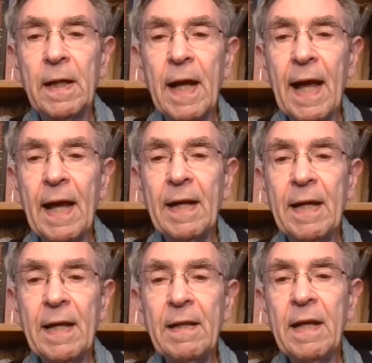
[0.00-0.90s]
And
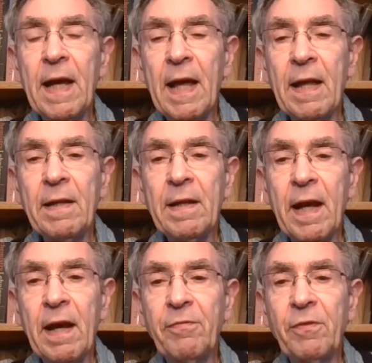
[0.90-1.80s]
in the end,
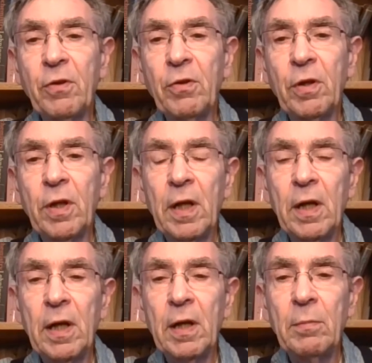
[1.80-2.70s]
after
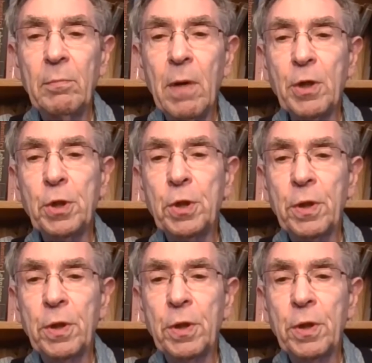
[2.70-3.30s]
much